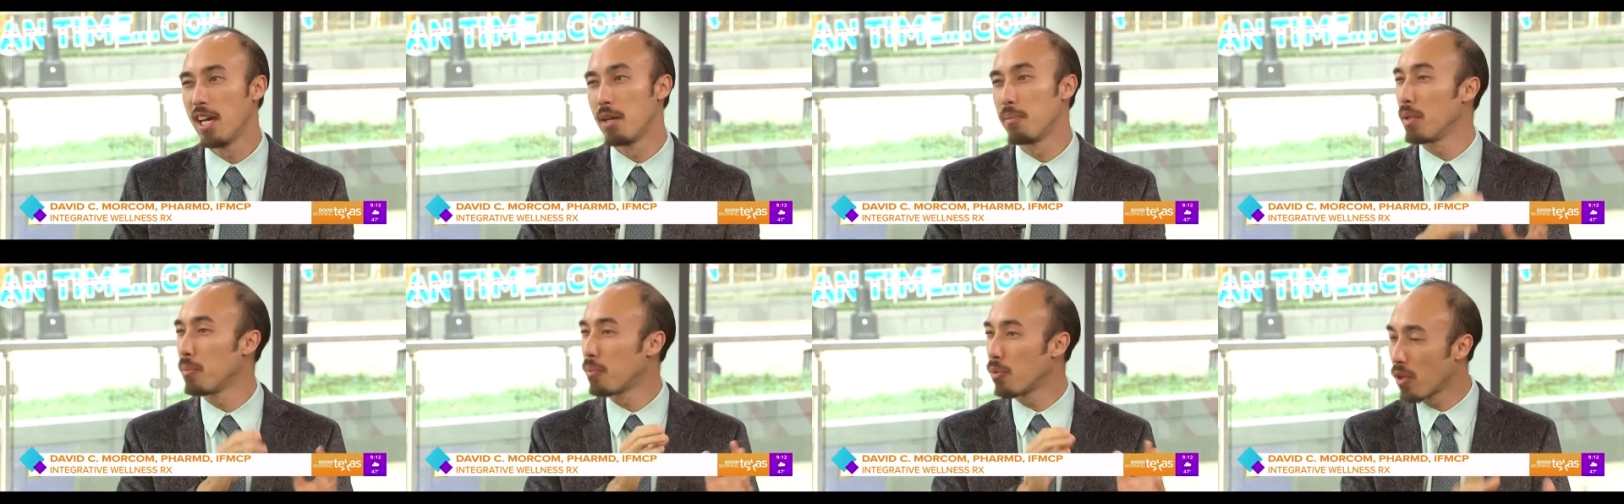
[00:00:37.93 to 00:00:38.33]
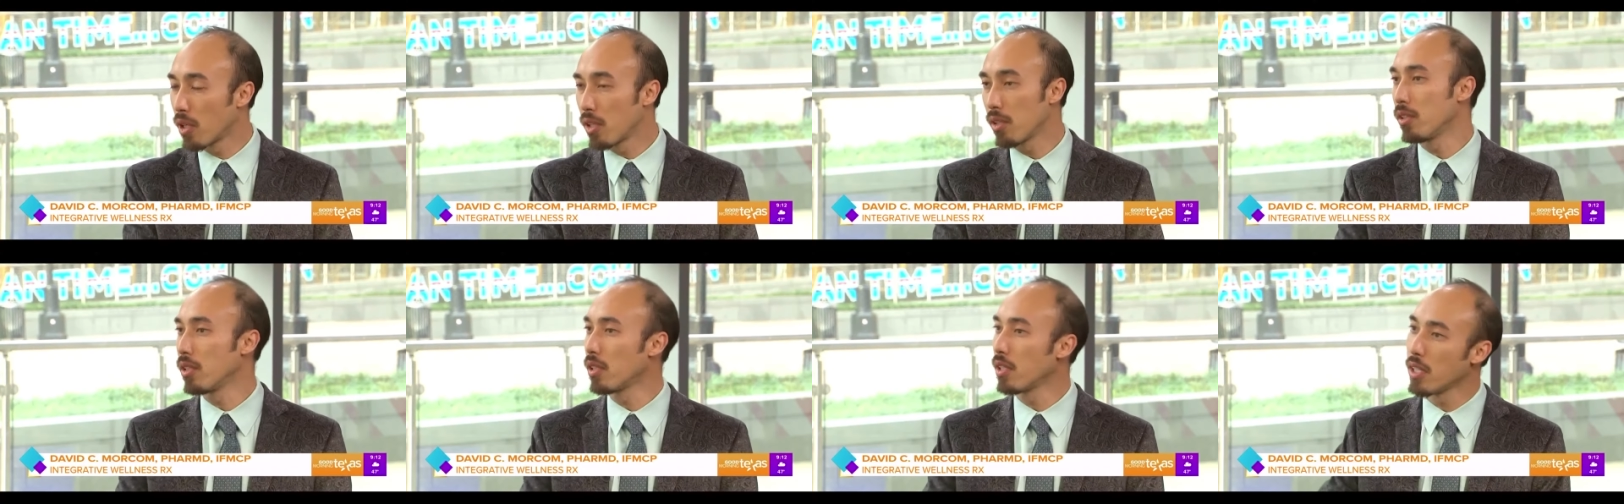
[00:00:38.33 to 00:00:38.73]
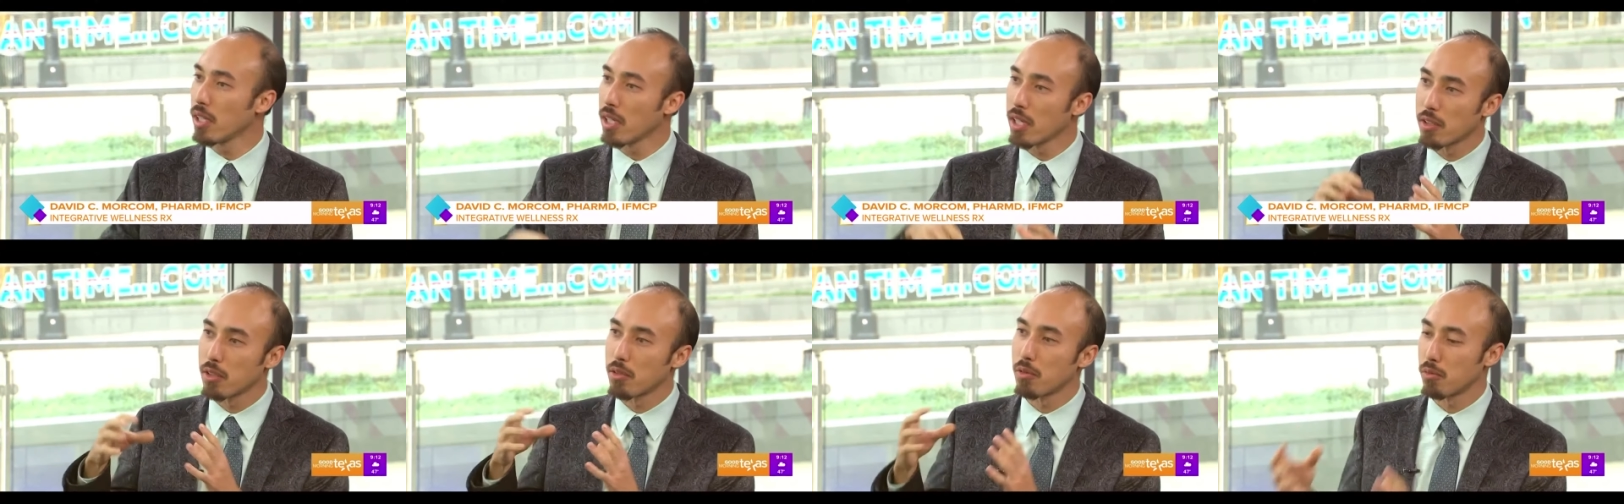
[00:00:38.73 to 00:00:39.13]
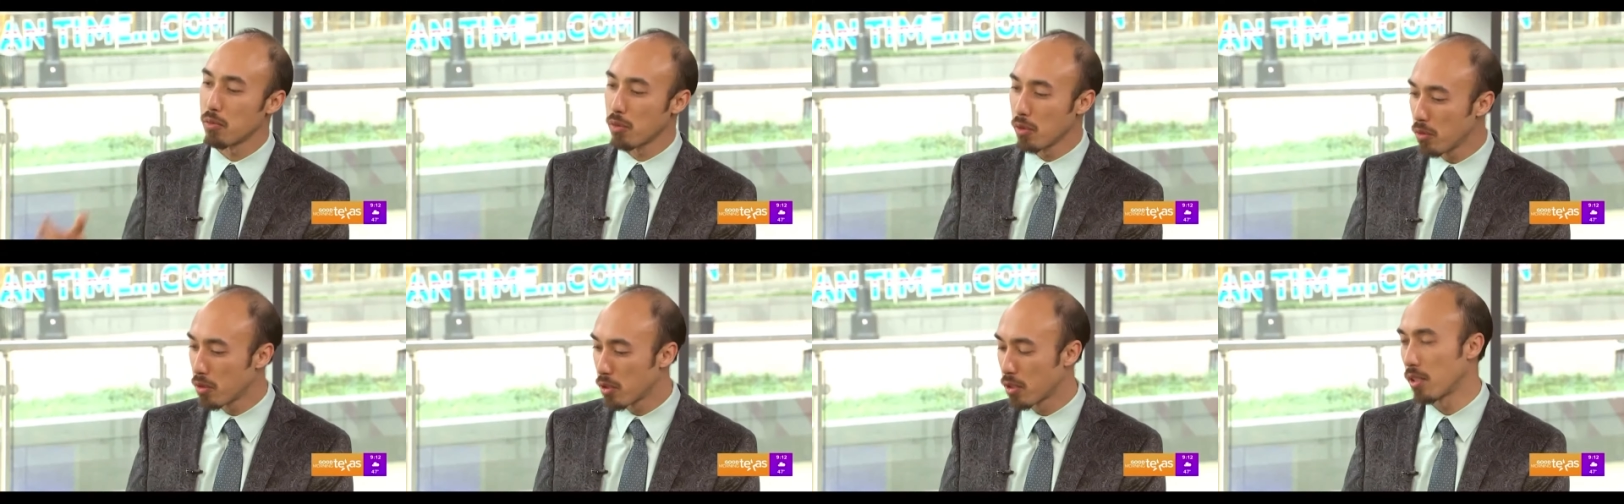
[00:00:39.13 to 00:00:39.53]
People aren't looking at the
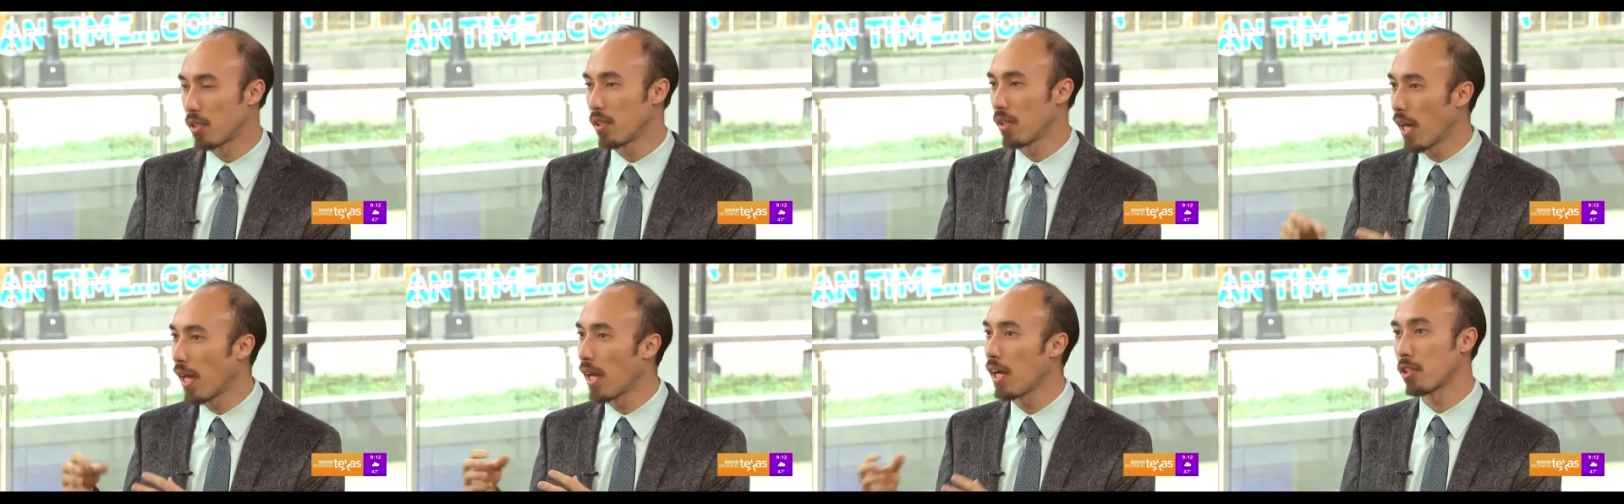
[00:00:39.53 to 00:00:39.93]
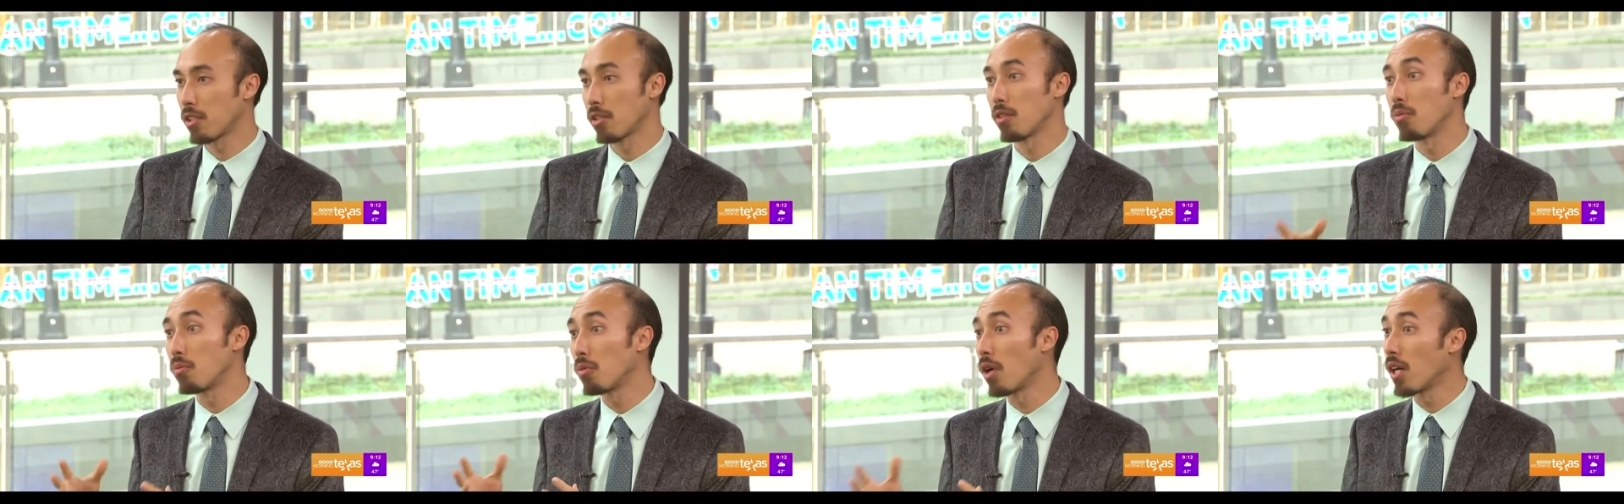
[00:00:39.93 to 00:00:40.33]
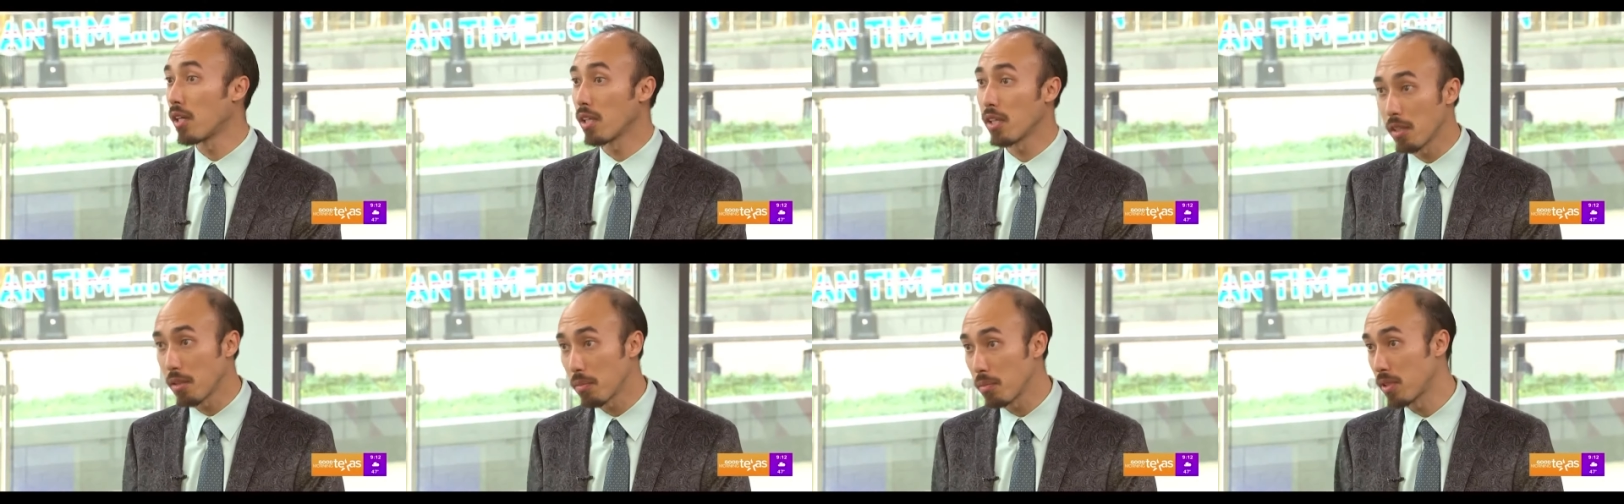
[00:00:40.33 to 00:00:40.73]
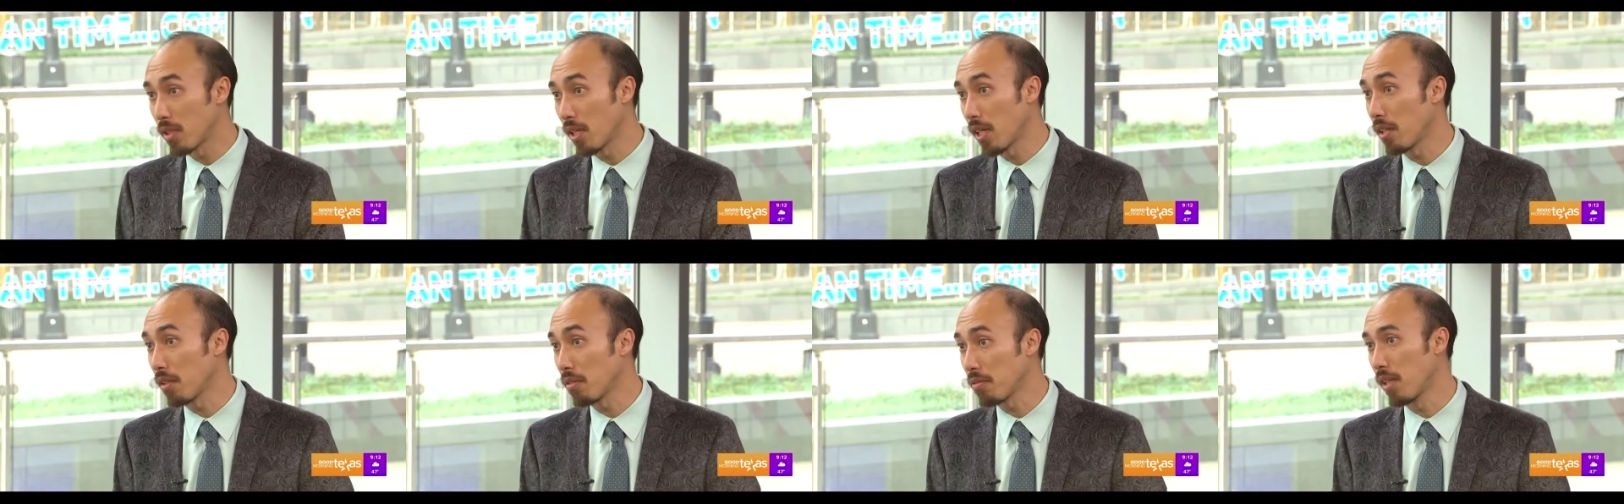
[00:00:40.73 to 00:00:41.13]
roots that are actually rotting
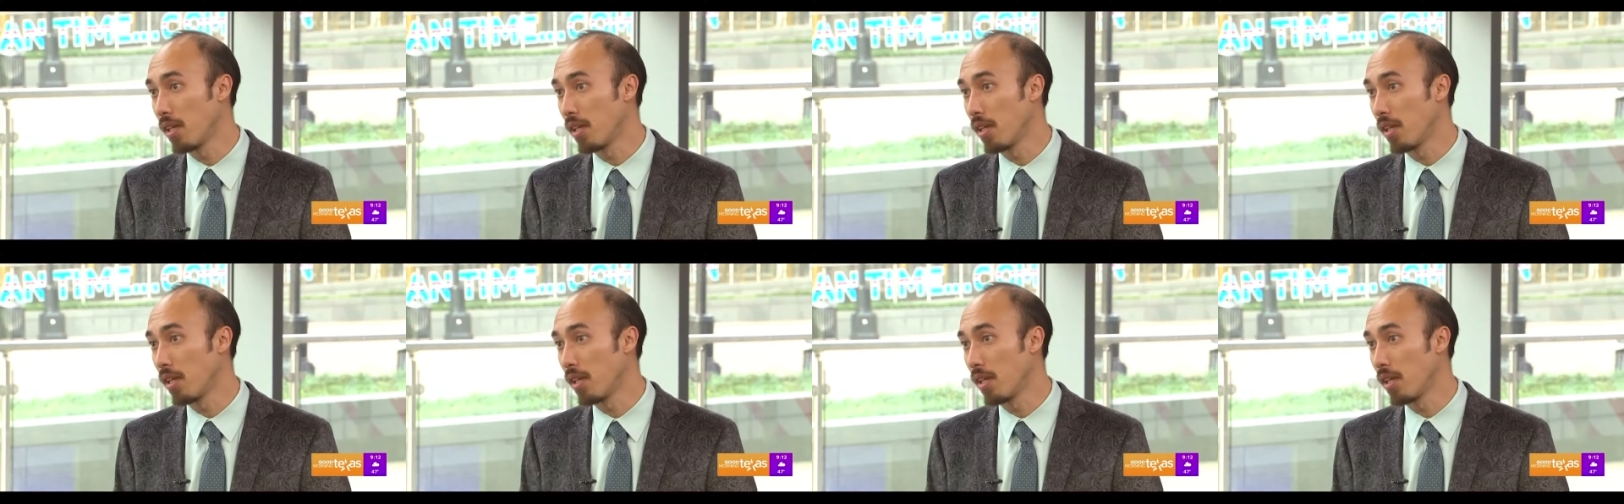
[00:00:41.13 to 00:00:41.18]
themselves.